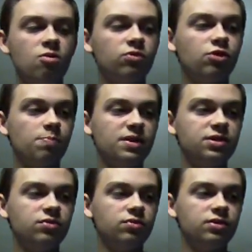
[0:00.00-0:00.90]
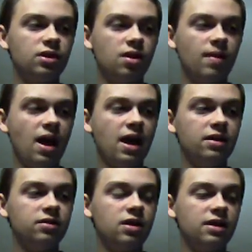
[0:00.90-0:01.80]
With their pistols, I had
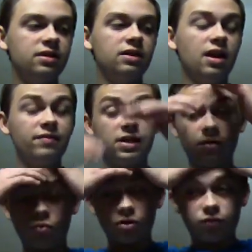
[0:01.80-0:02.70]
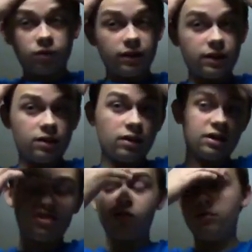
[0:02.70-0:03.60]
a 1911. It worked really good.
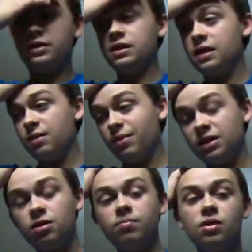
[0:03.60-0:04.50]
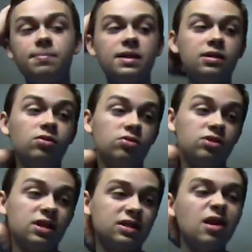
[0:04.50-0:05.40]
I sold it. Then my
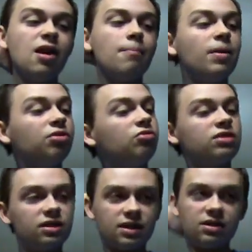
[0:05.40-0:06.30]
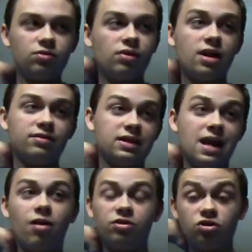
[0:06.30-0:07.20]
WP226. Been through 10,000 rounds, and
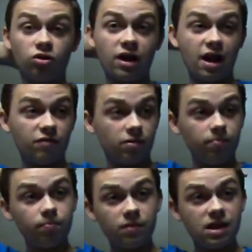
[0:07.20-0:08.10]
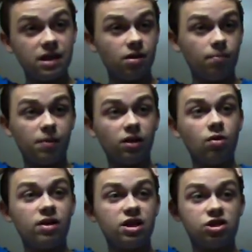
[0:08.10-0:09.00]
now it's starting to have a
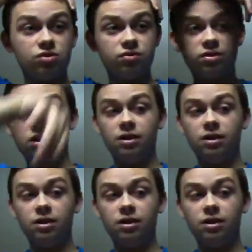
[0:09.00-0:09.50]
buttload of issues.